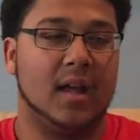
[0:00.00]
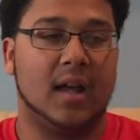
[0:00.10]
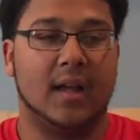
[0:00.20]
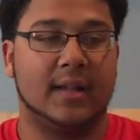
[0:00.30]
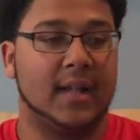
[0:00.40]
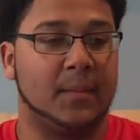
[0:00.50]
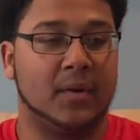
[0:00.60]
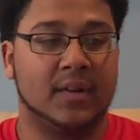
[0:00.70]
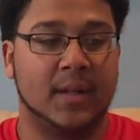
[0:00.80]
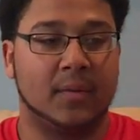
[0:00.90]
Uh, and that
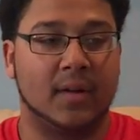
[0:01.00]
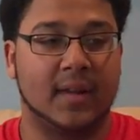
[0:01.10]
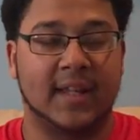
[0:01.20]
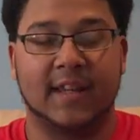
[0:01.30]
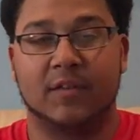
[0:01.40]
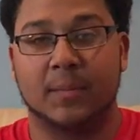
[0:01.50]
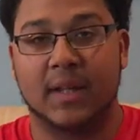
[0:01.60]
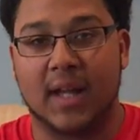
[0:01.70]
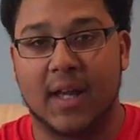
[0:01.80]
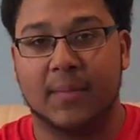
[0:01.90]
birthday party, they gifted
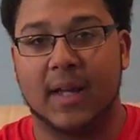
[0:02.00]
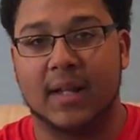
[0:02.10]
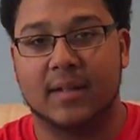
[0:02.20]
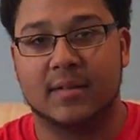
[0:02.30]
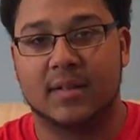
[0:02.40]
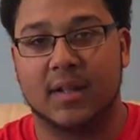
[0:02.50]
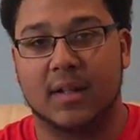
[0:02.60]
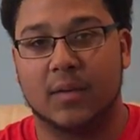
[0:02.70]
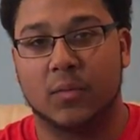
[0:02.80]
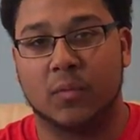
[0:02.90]
me an iPad
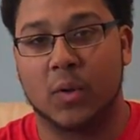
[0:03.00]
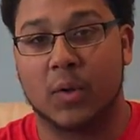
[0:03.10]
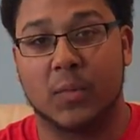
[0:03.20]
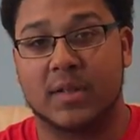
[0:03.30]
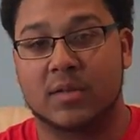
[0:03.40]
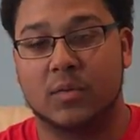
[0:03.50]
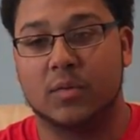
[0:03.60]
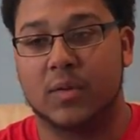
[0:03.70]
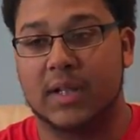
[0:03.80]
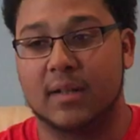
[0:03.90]
to work with
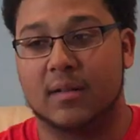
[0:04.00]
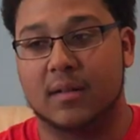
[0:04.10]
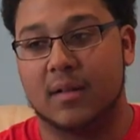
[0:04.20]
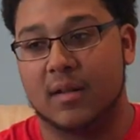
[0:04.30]
school, and